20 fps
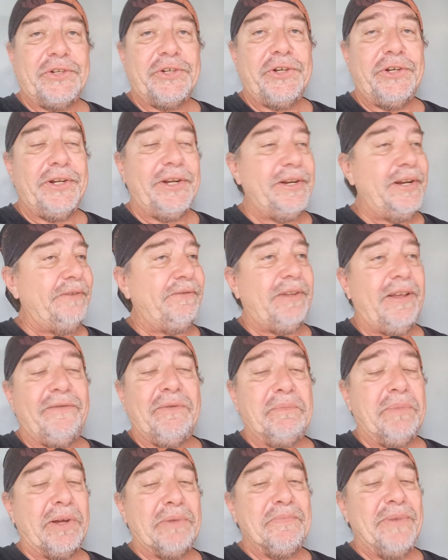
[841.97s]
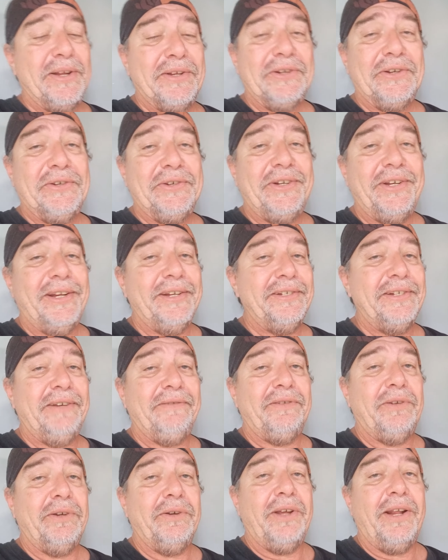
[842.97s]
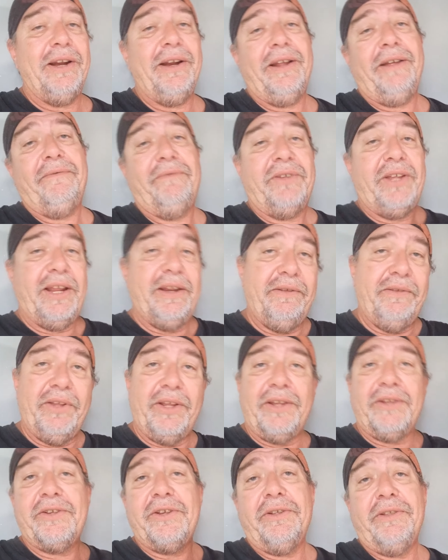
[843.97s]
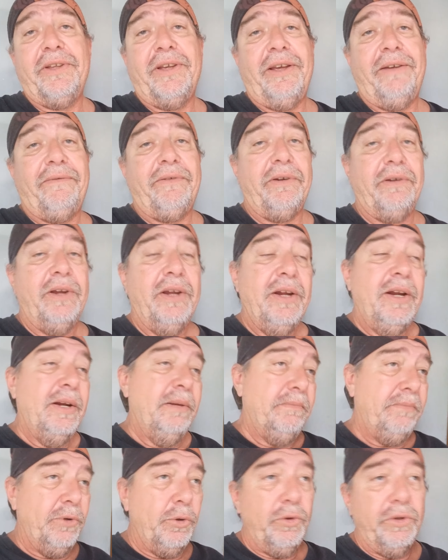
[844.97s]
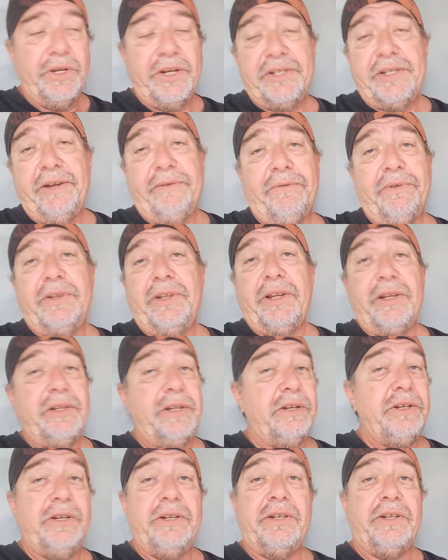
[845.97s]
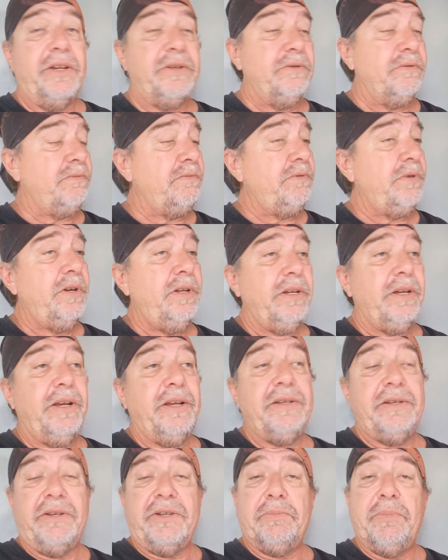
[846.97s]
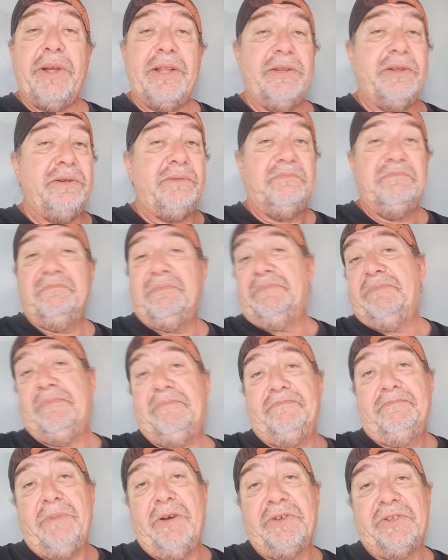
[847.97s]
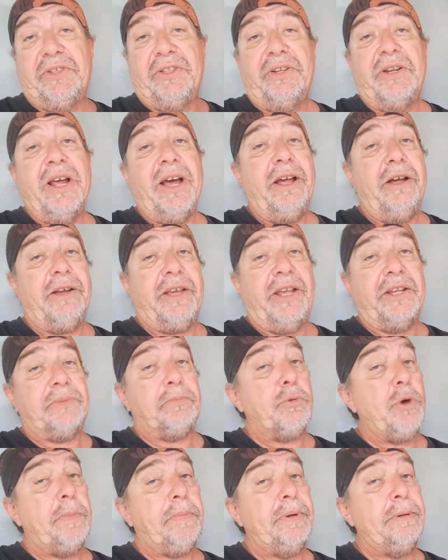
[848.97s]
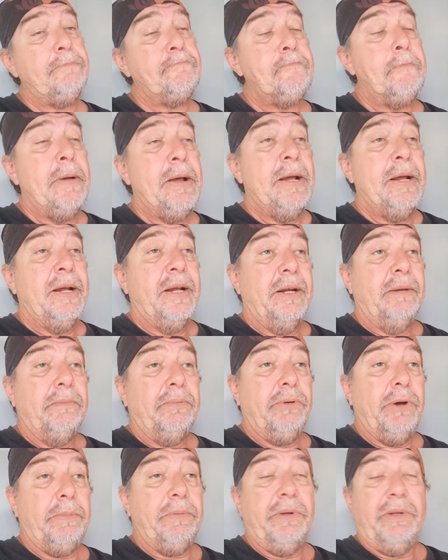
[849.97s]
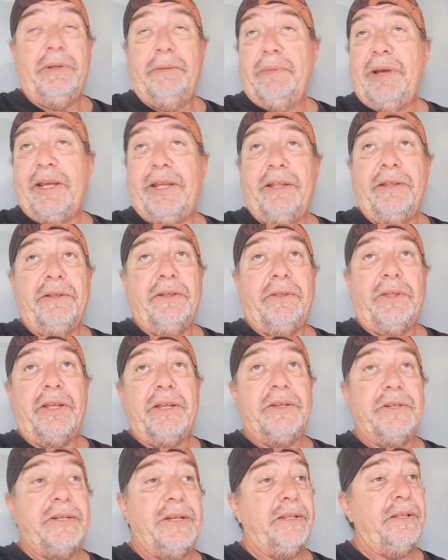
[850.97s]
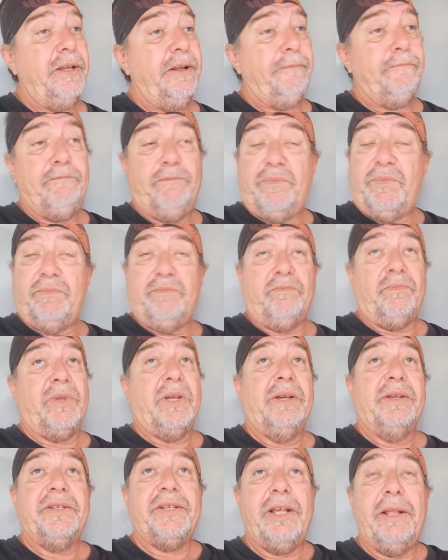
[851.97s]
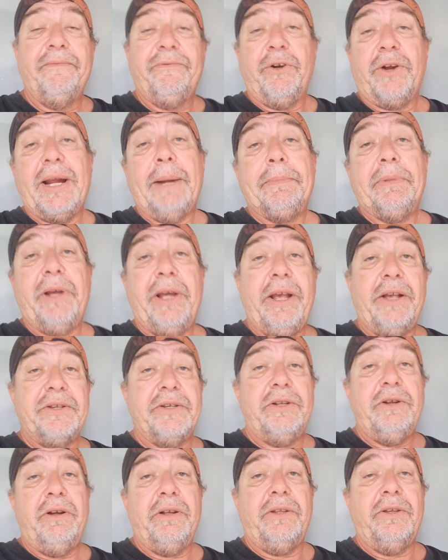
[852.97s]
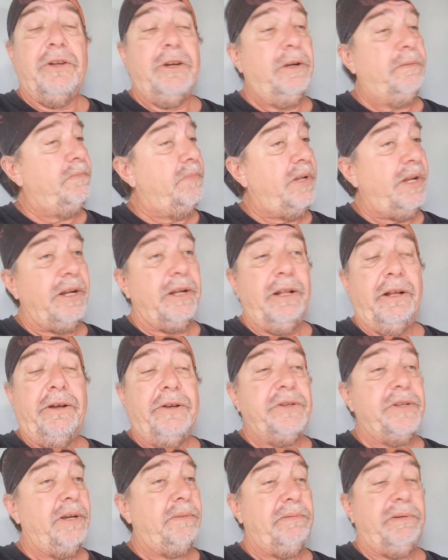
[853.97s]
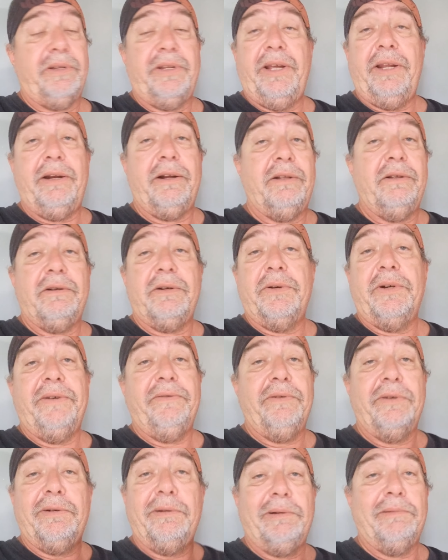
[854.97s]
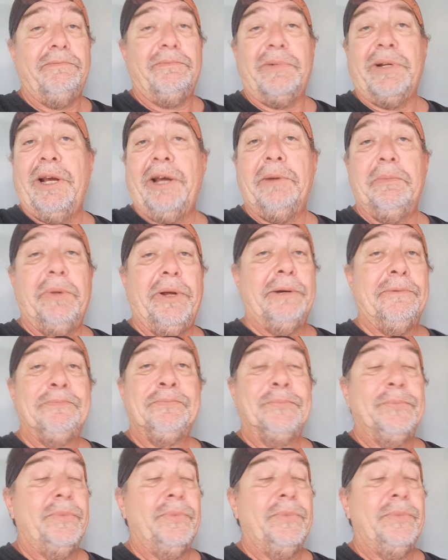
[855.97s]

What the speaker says: She doesn't have to have a big menu. She doesn't have to, have 10 things on there for all these different things. So she just does it really easy. Spends most of the day, I guess, prepping and making the things, and then sell them for a couple of hours at night time. They close up at 10 o'clock, whatever, and go to bed.